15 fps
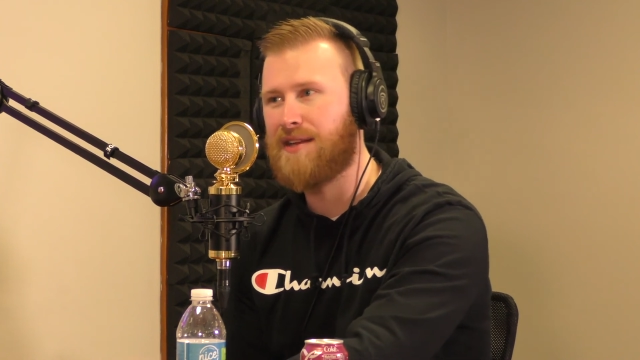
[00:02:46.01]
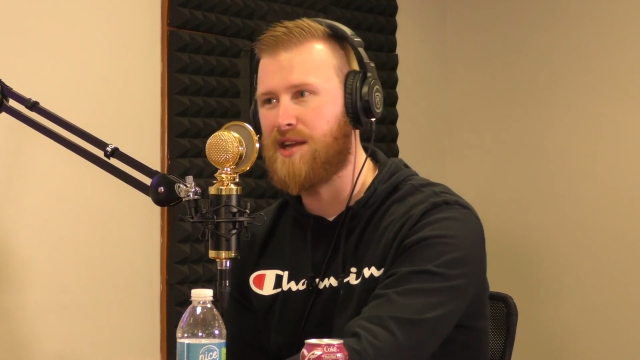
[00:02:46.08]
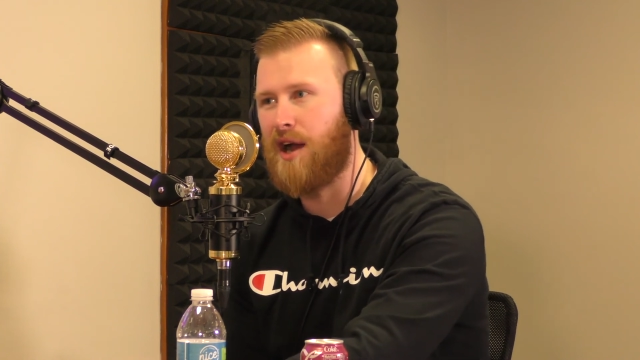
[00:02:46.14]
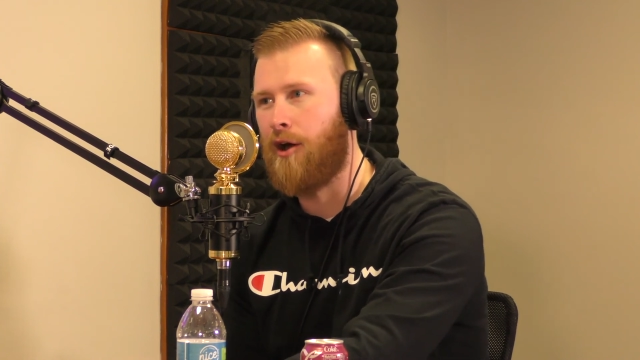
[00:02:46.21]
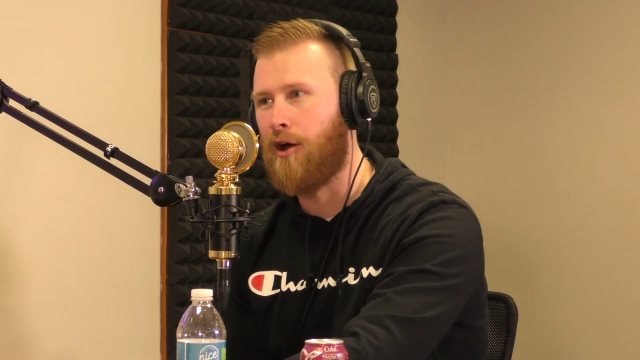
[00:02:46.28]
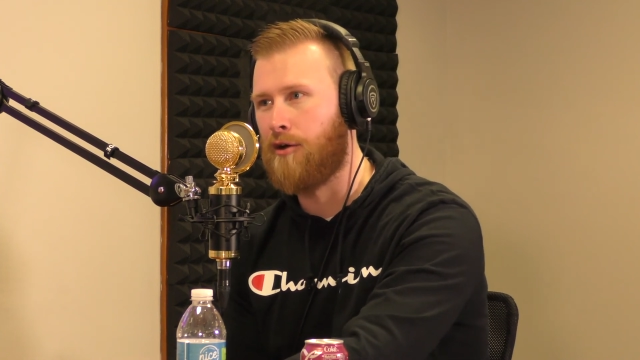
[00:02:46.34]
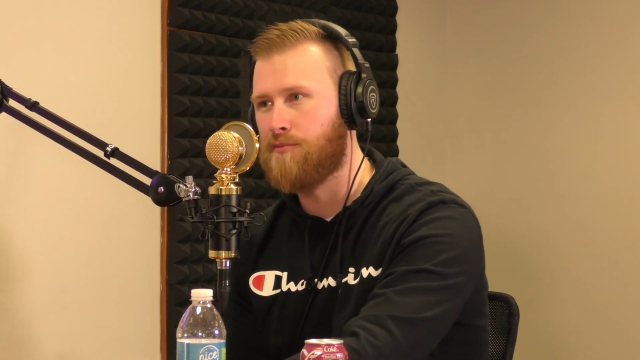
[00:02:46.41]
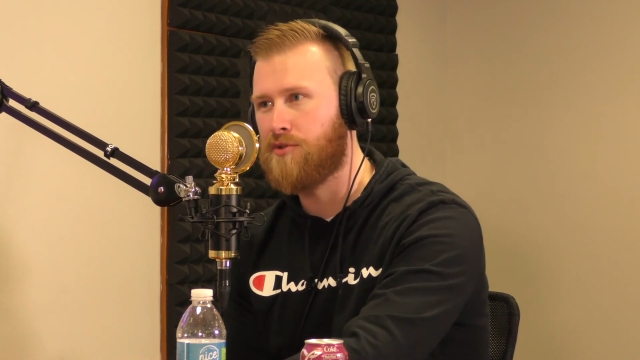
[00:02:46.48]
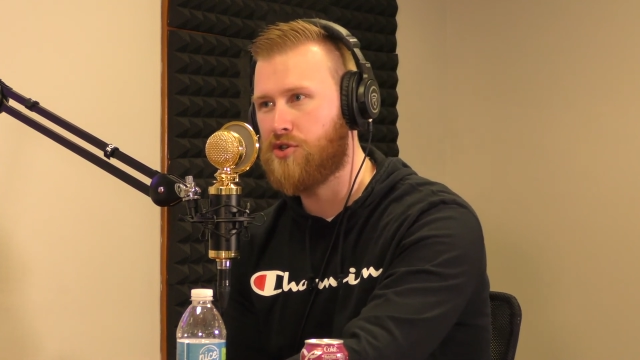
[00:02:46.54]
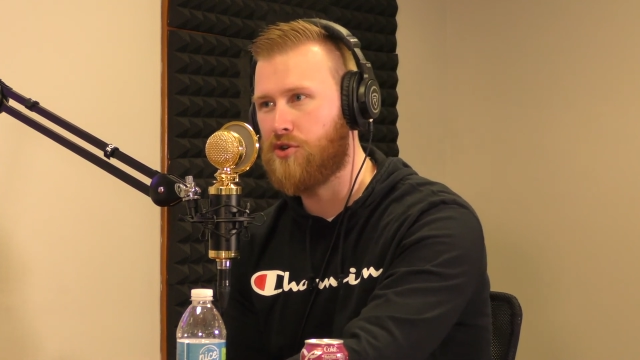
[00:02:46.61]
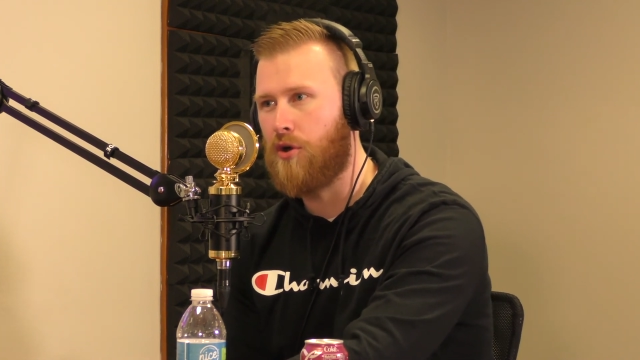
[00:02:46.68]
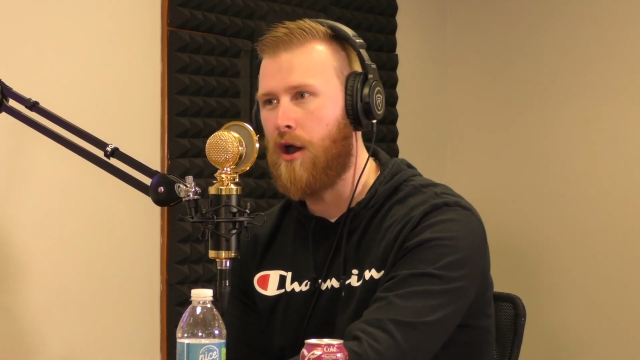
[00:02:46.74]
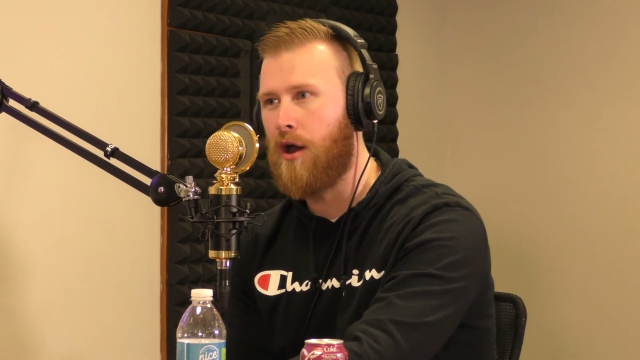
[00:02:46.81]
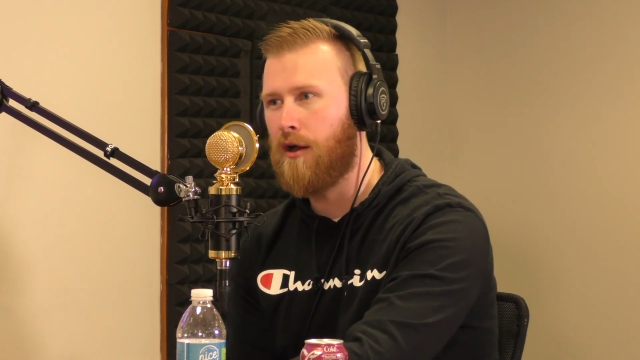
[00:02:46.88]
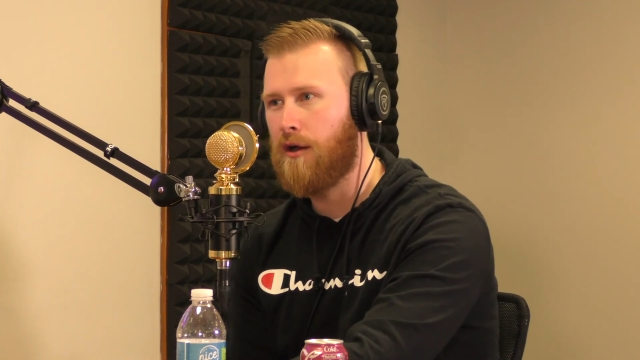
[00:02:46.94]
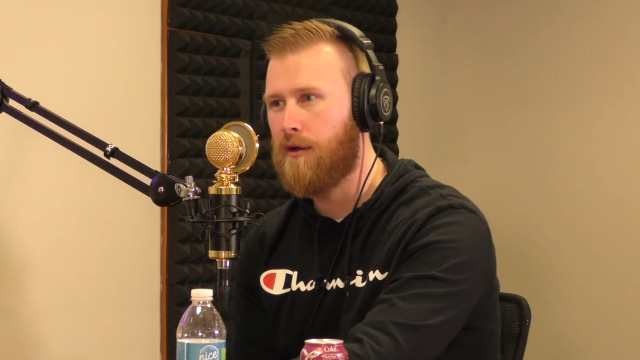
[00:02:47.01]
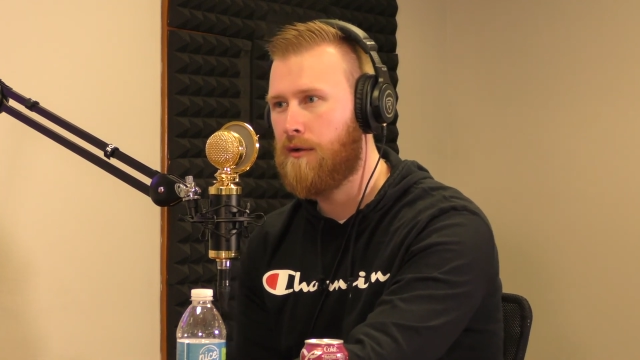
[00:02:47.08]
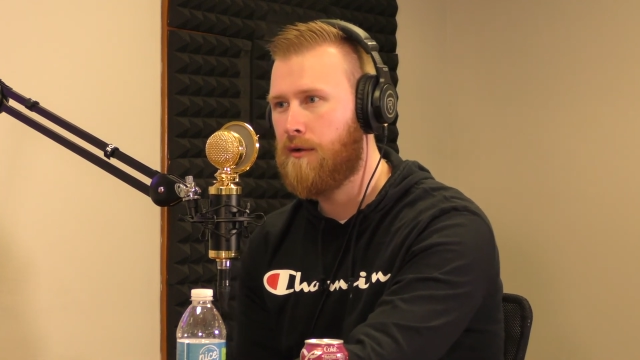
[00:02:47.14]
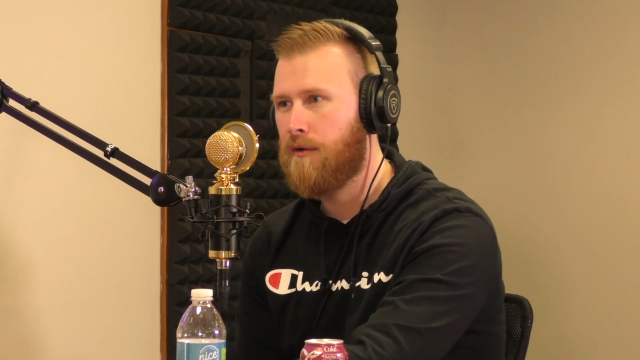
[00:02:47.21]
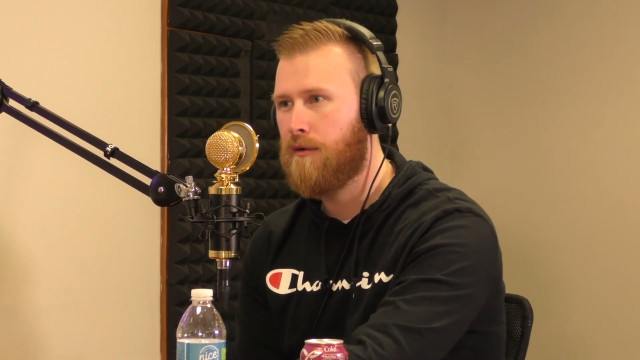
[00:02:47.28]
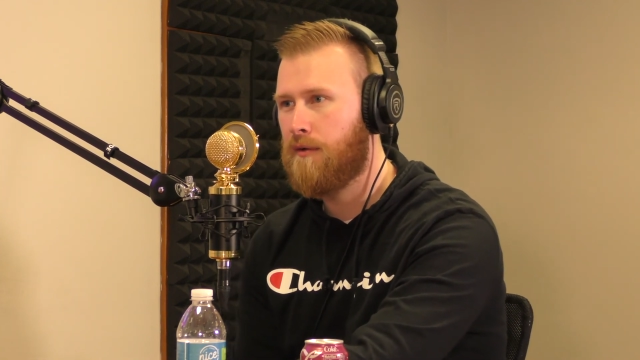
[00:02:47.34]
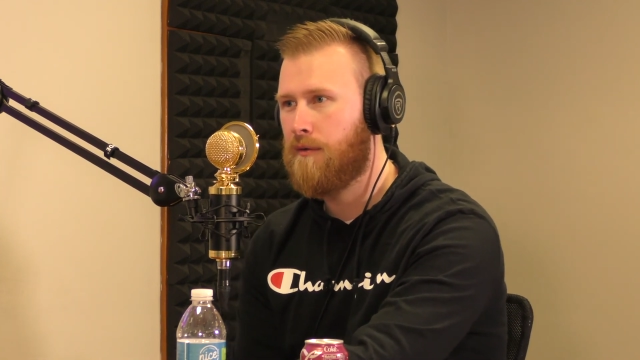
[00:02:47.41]
Armstrong.
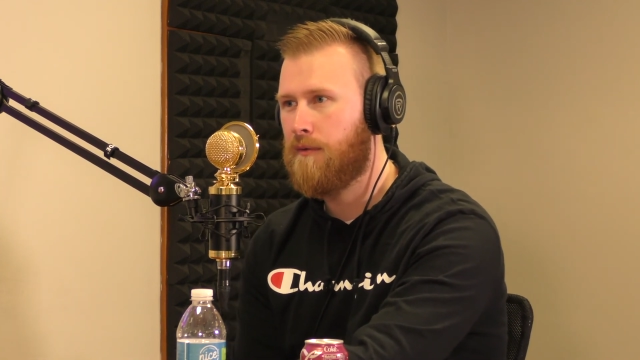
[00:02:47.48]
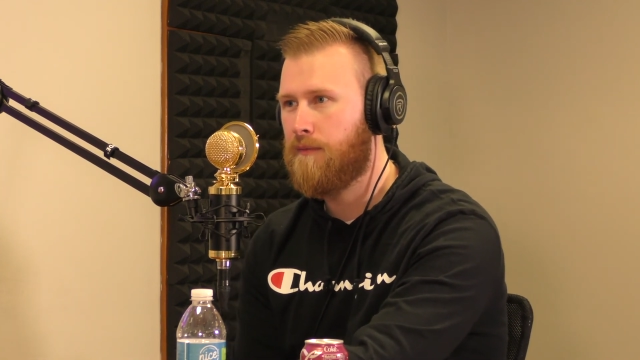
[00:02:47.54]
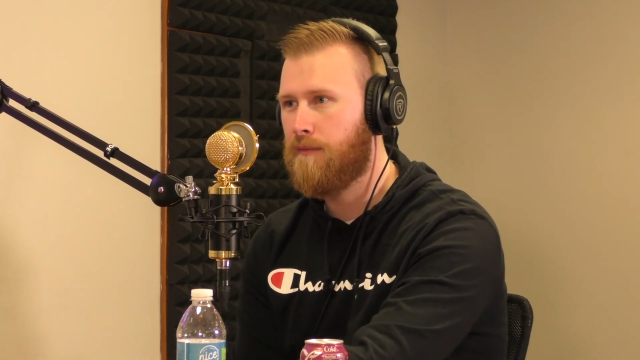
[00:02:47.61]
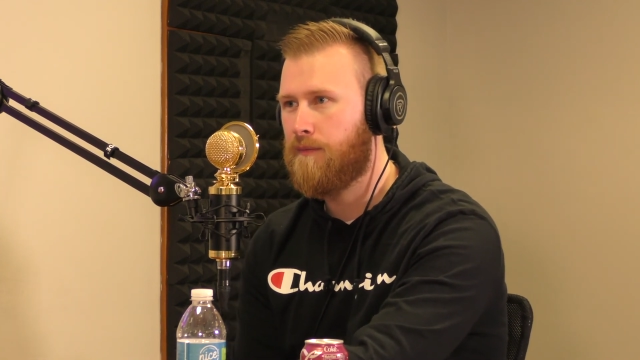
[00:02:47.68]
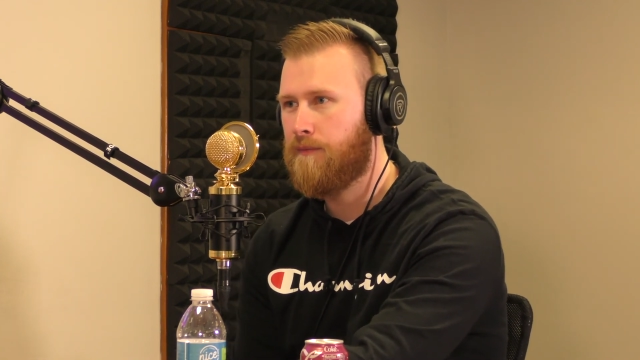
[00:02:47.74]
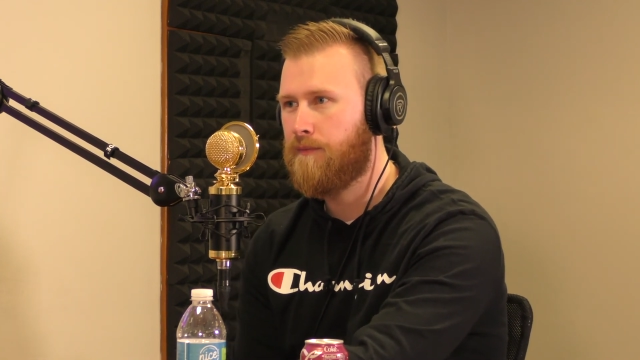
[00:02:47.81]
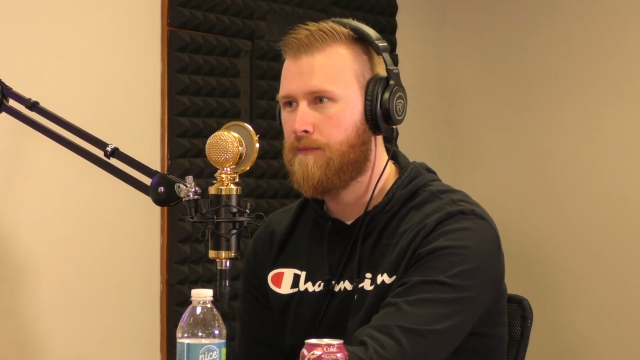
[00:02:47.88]
Yeah, they all